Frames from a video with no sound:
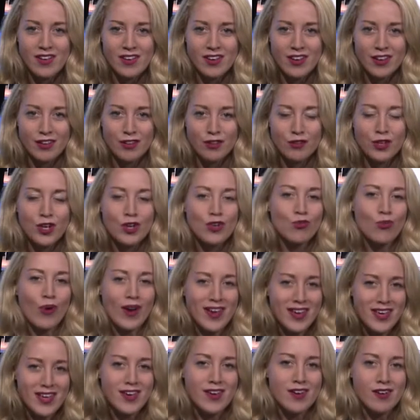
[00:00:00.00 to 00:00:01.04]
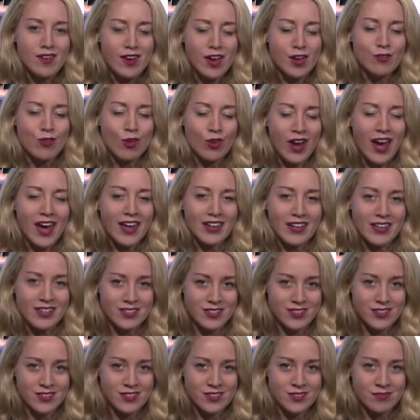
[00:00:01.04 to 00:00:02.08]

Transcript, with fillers: including right here in Rhode Island.